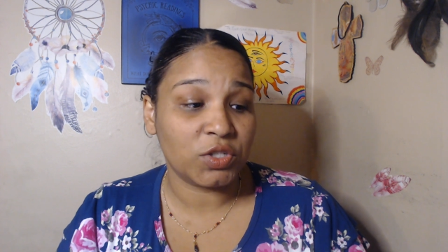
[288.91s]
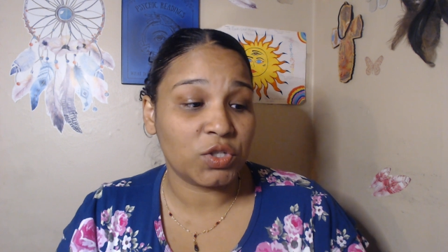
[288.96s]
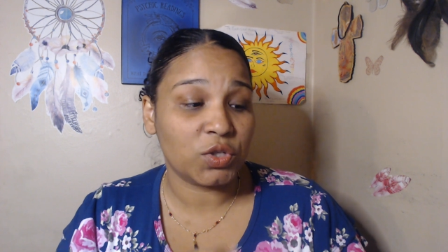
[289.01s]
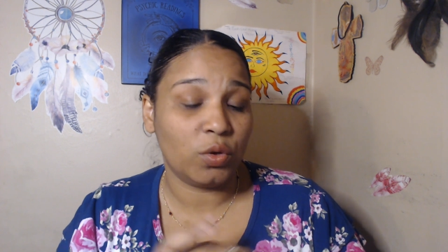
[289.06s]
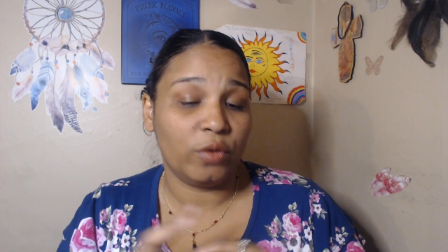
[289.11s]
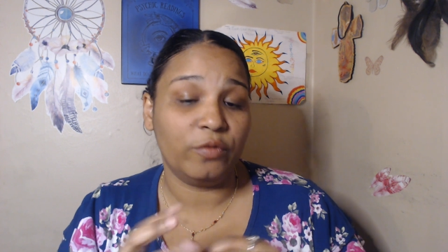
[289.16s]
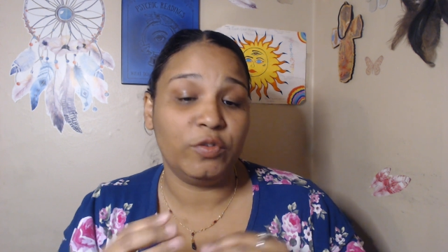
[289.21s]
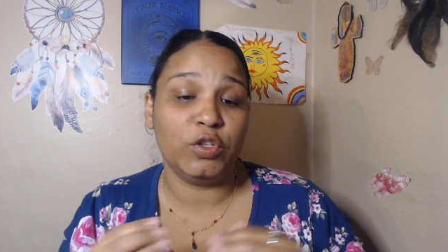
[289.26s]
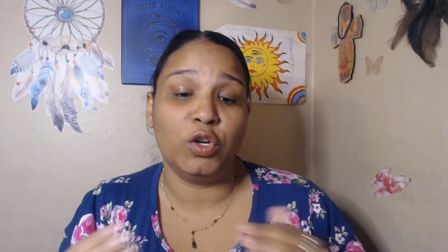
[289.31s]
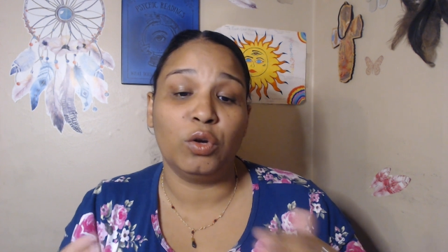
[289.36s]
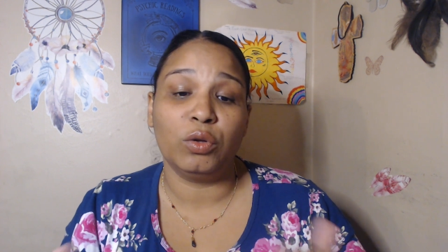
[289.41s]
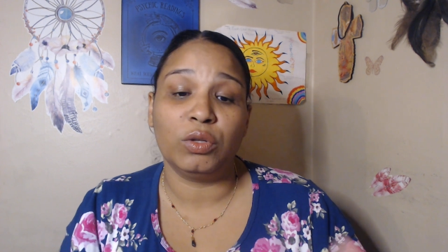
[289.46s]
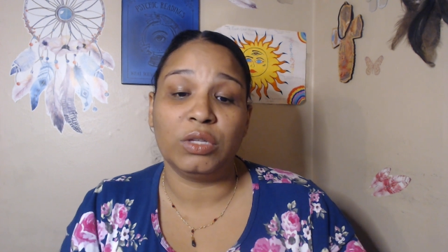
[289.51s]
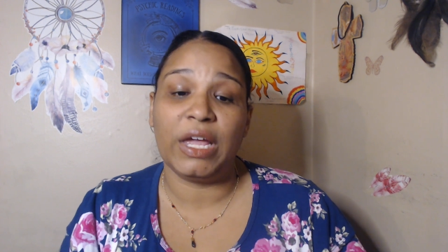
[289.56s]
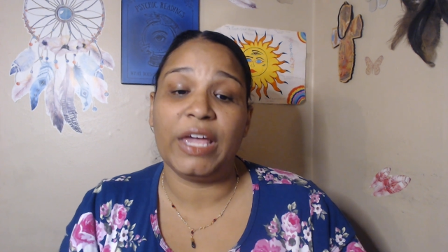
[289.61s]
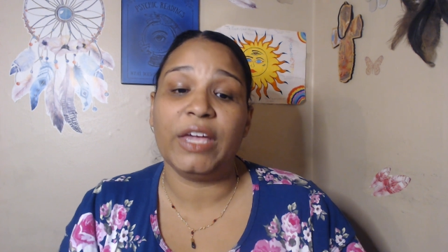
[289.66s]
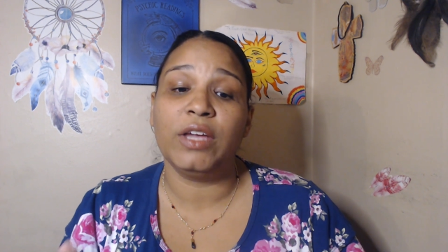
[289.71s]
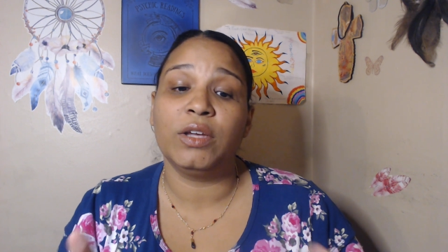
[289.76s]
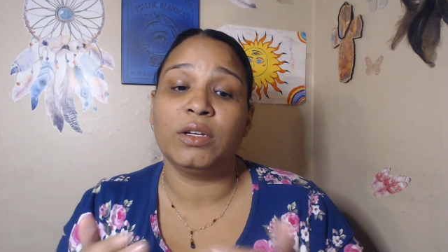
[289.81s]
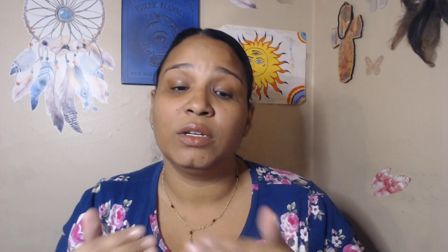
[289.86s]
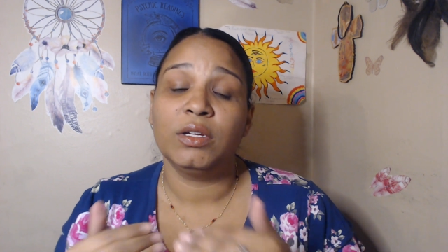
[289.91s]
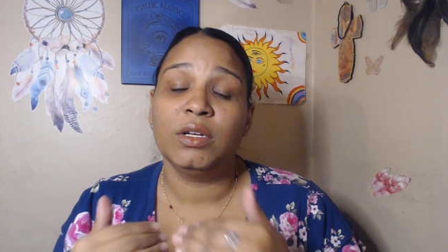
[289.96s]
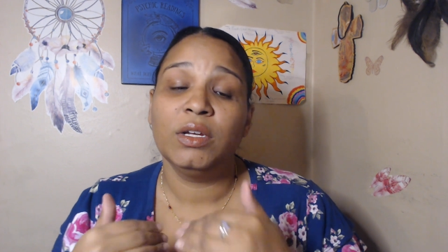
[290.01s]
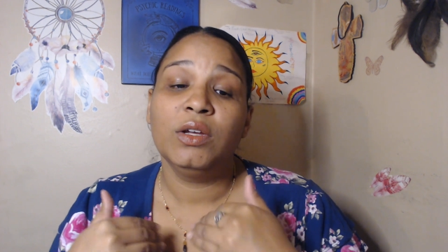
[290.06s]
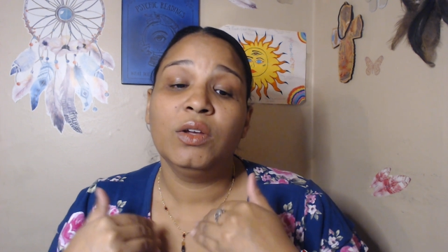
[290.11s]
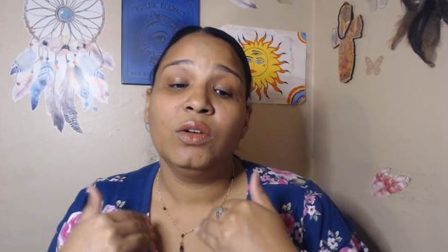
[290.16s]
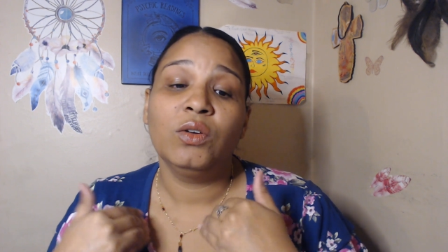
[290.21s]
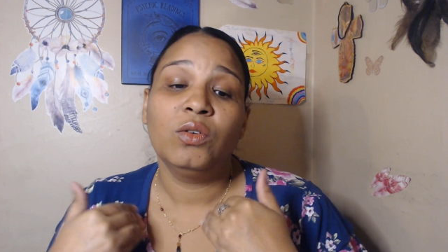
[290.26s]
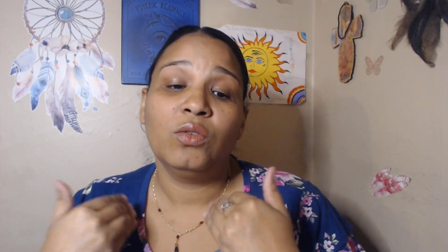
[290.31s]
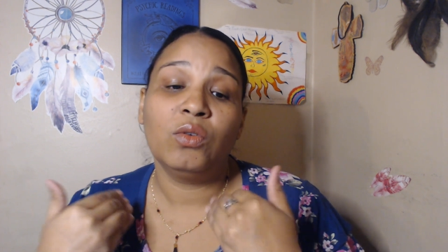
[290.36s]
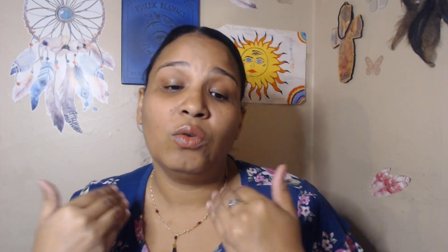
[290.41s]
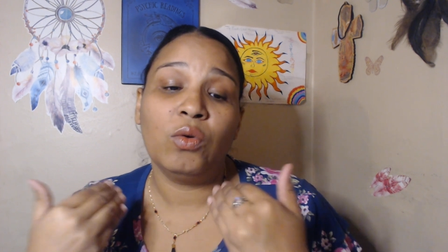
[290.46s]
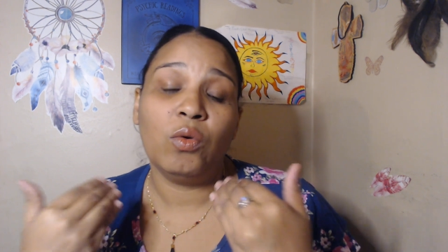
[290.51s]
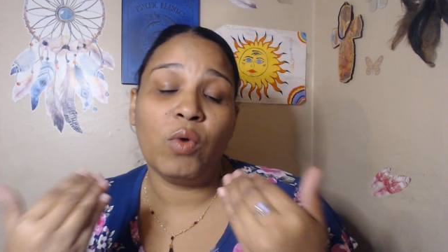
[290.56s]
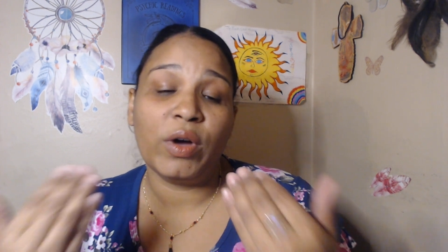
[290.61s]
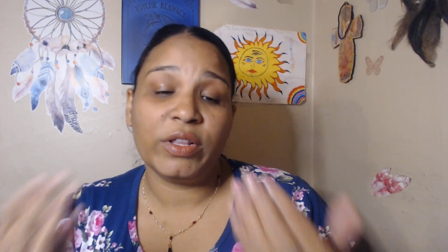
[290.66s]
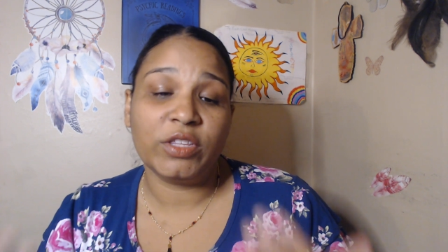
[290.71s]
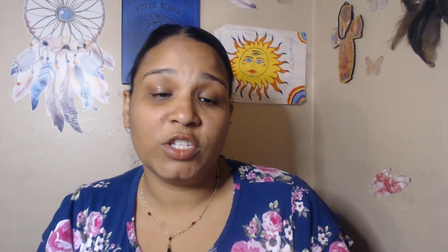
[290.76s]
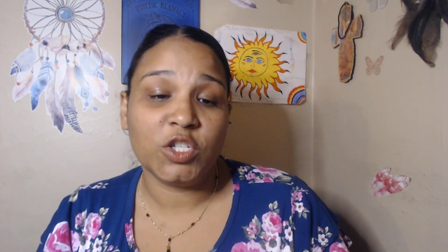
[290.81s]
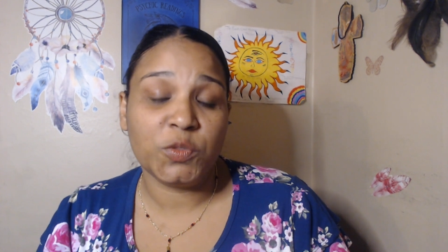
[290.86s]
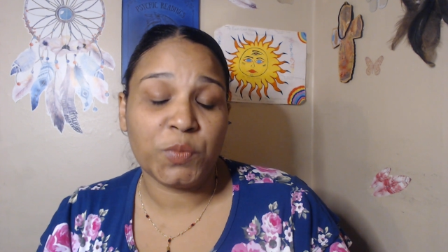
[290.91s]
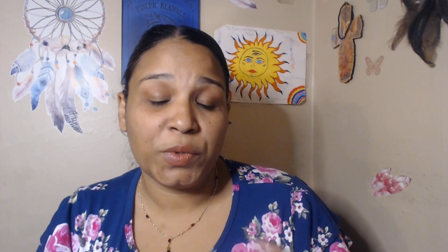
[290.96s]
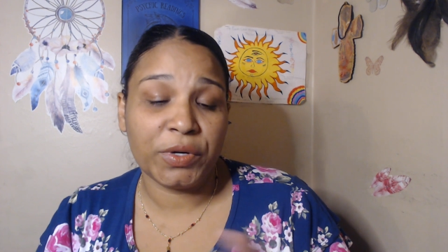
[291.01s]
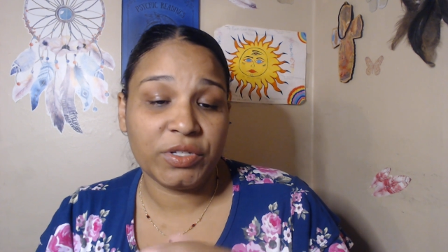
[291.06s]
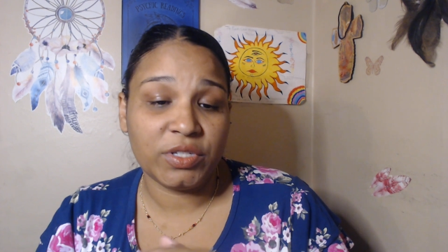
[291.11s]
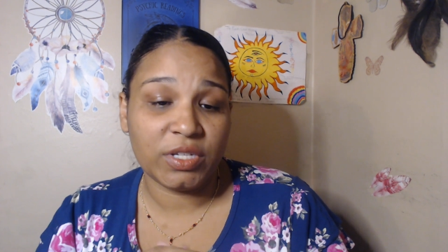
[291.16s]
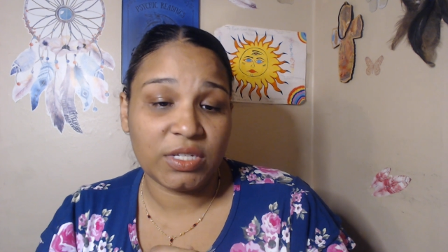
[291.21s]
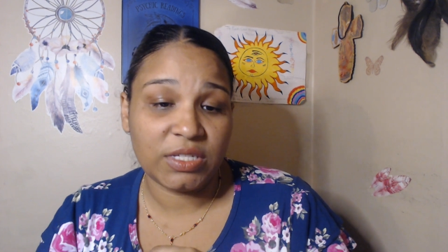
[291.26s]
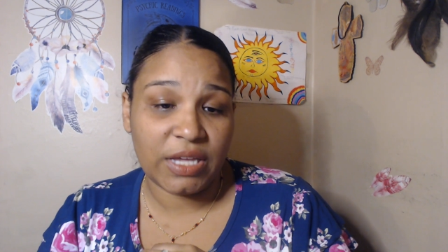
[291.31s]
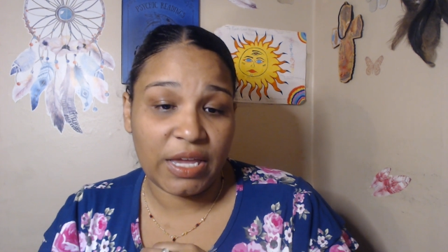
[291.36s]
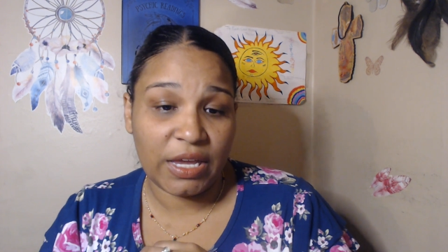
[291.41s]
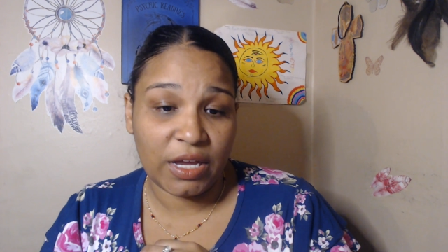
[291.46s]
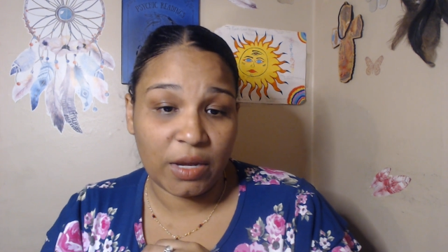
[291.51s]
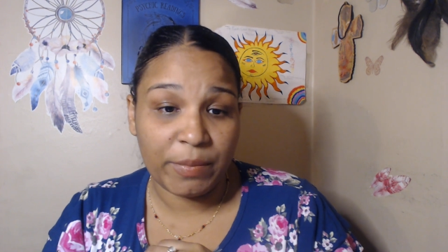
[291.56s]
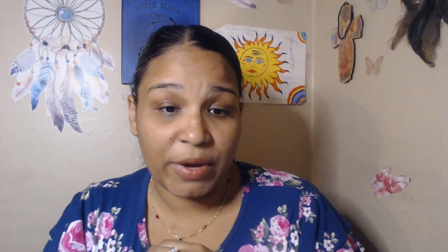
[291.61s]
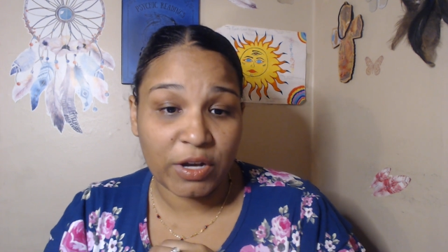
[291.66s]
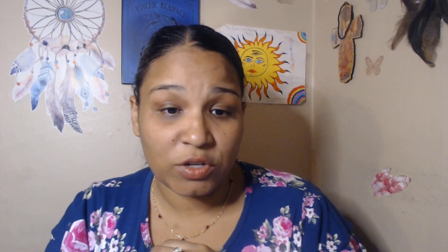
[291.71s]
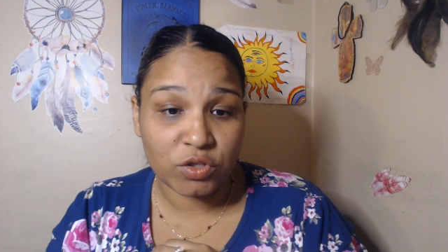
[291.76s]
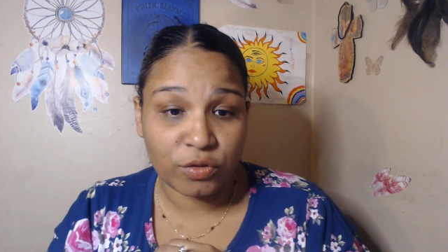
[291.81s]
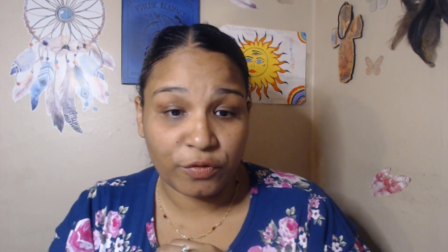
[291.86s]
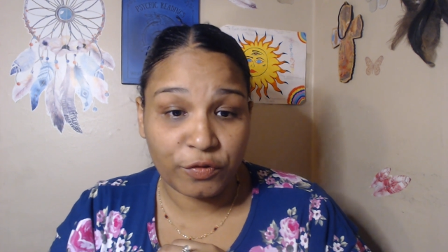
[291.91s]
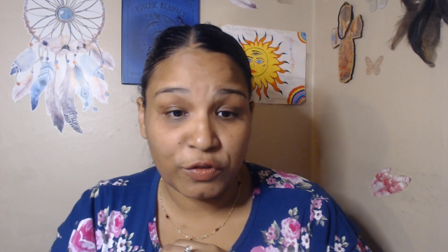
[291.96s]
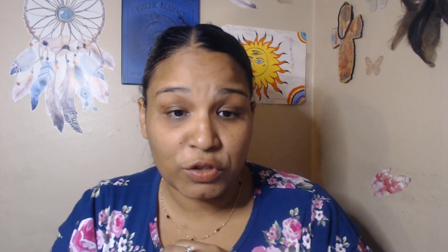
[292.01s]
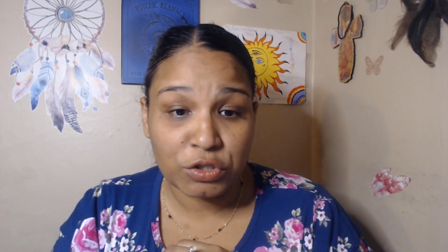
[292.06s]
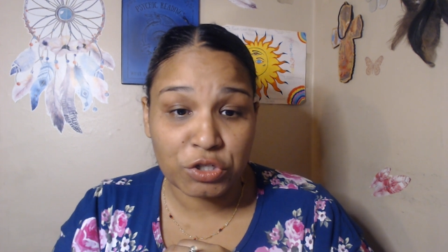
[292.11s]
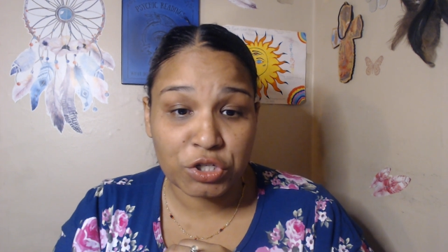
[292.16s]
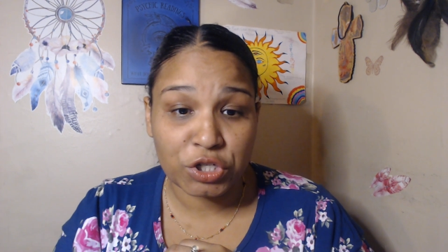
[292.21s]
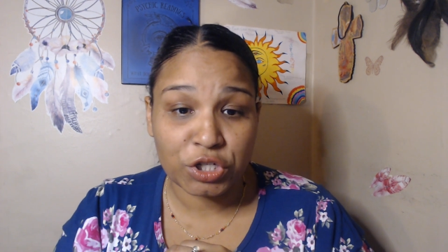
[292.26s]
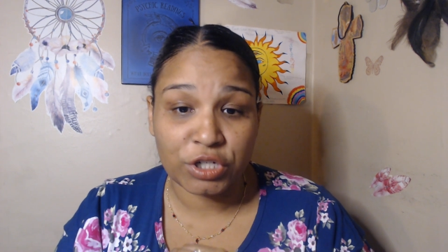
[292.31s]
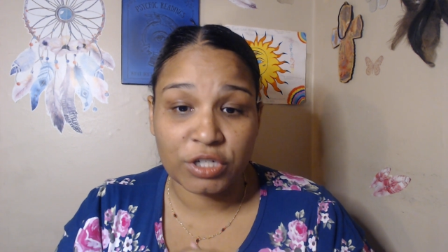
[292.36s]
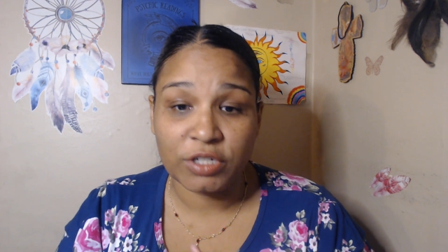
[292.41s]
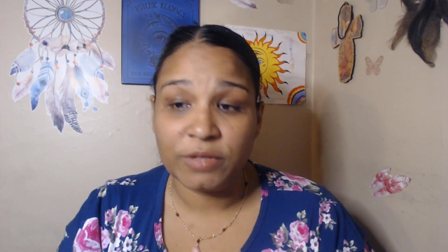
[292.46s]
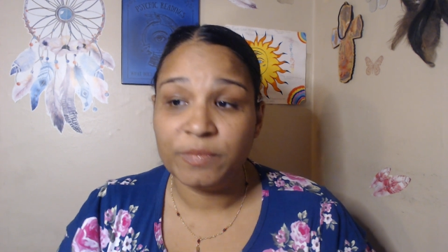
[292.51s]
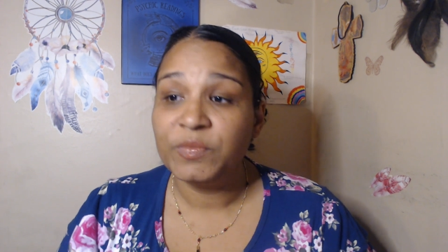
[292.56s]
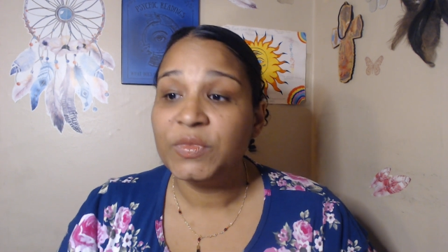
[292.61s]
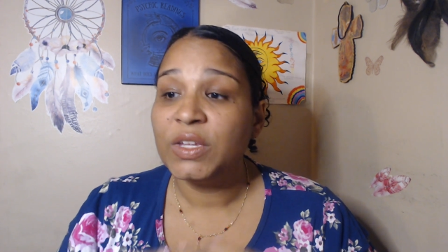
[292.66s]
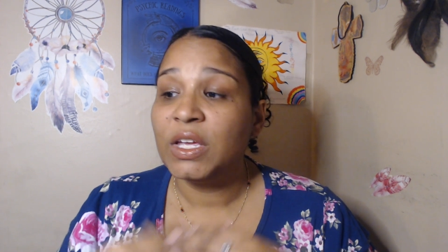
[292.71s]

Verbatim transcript: So, if you don't like, what the spirits are saying about your future,